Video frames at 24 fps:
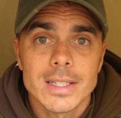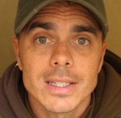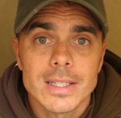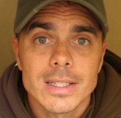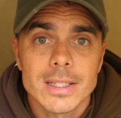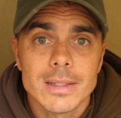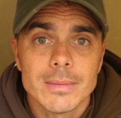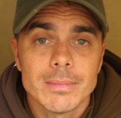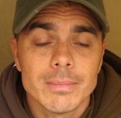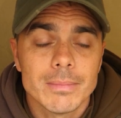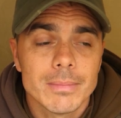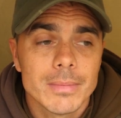There's
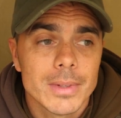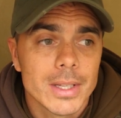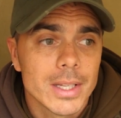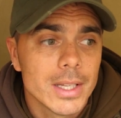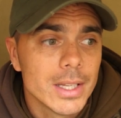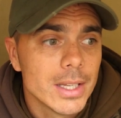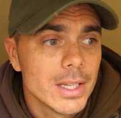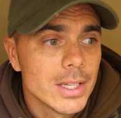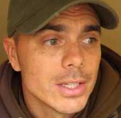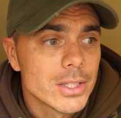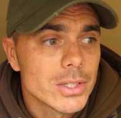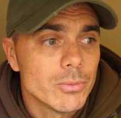some
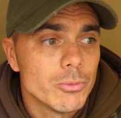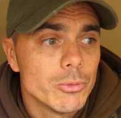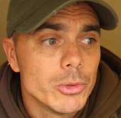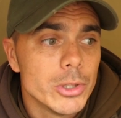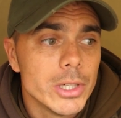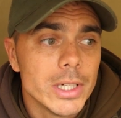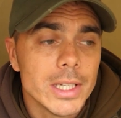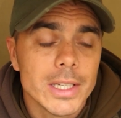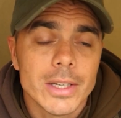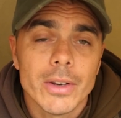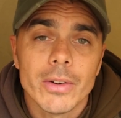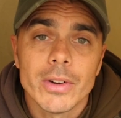
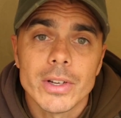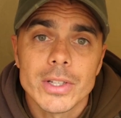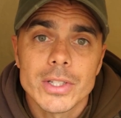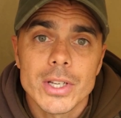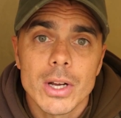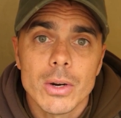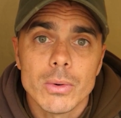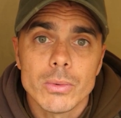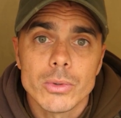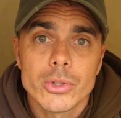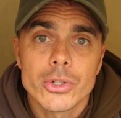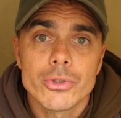really nice
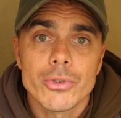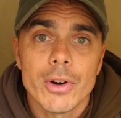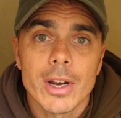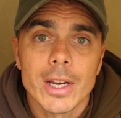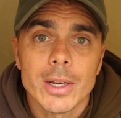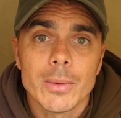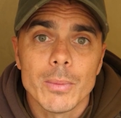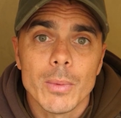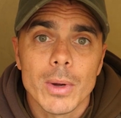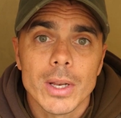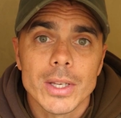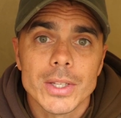old
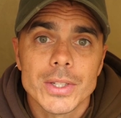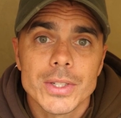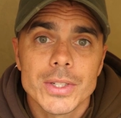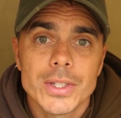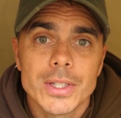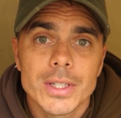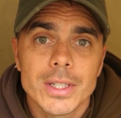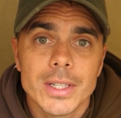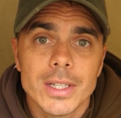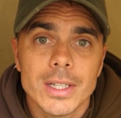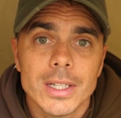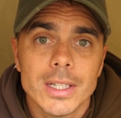strain
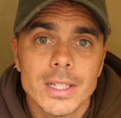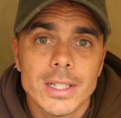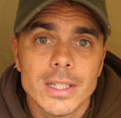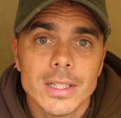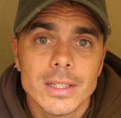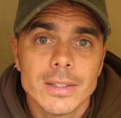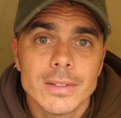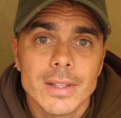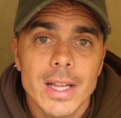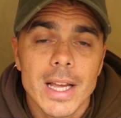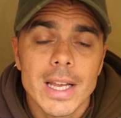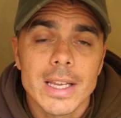ones,
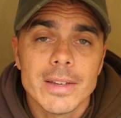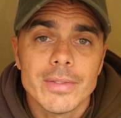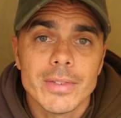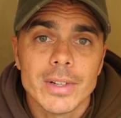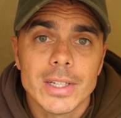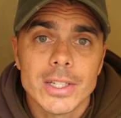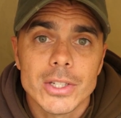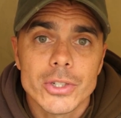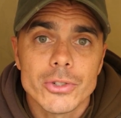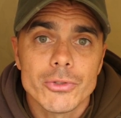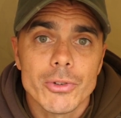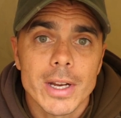
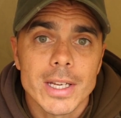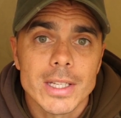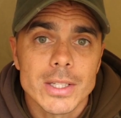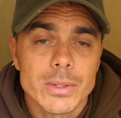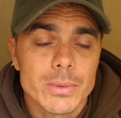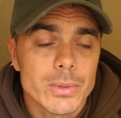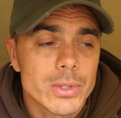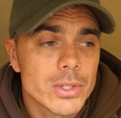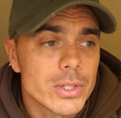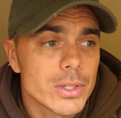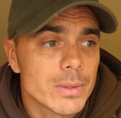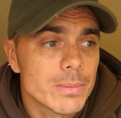Averley
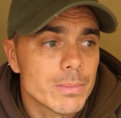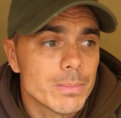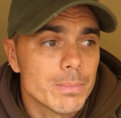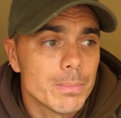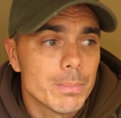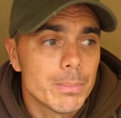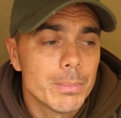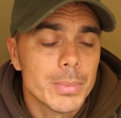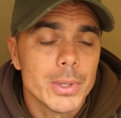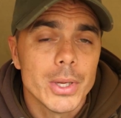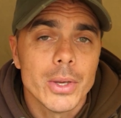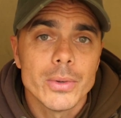strains, which are
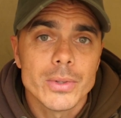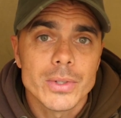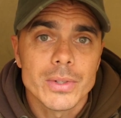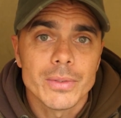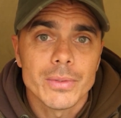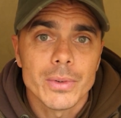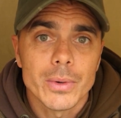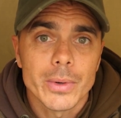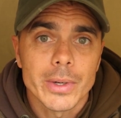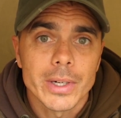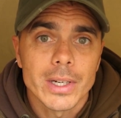beautiful.